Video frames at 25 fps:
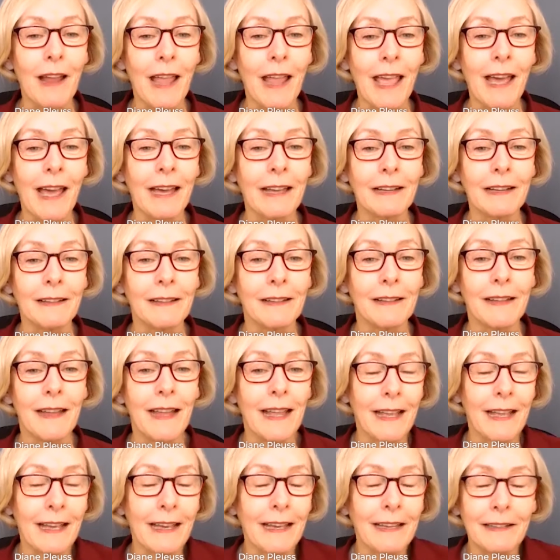and
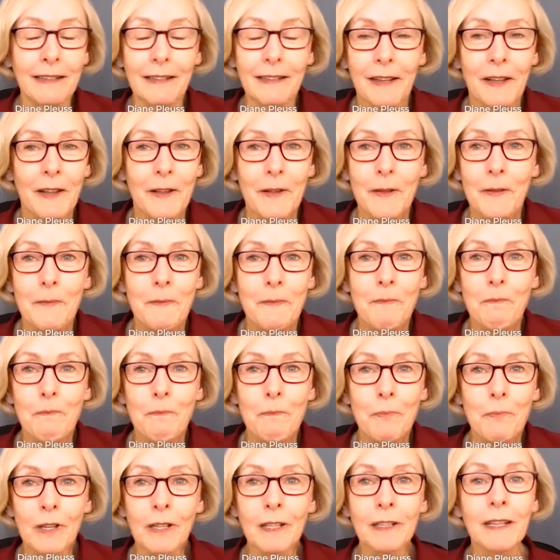and
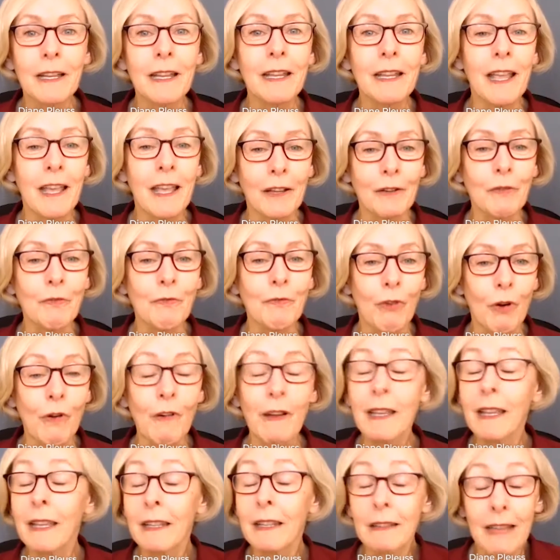building and
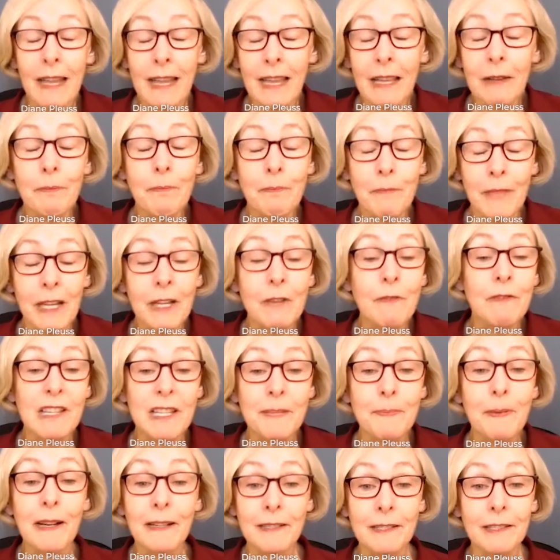growing and and many
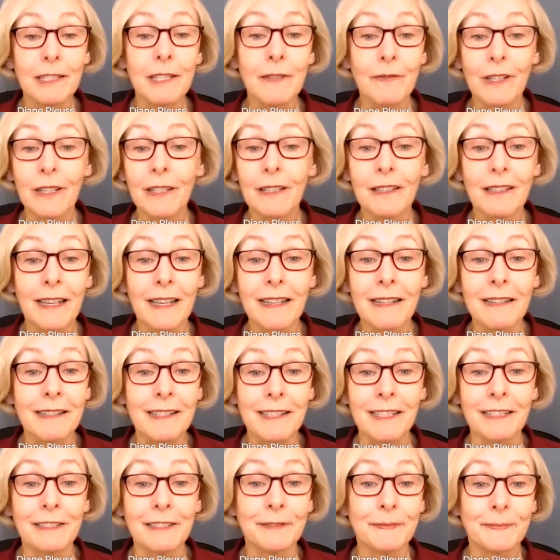respects leaving a
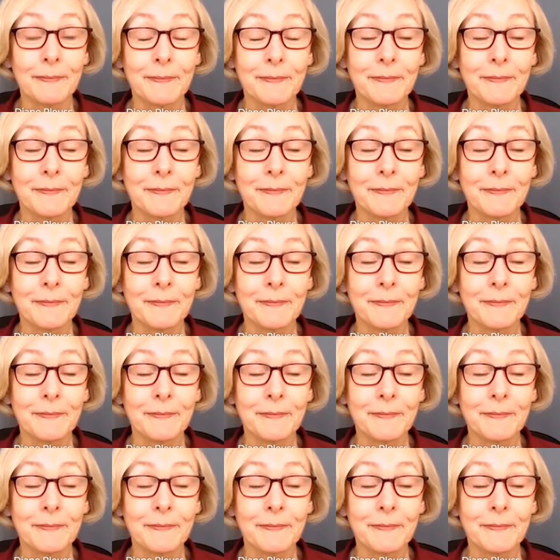legacy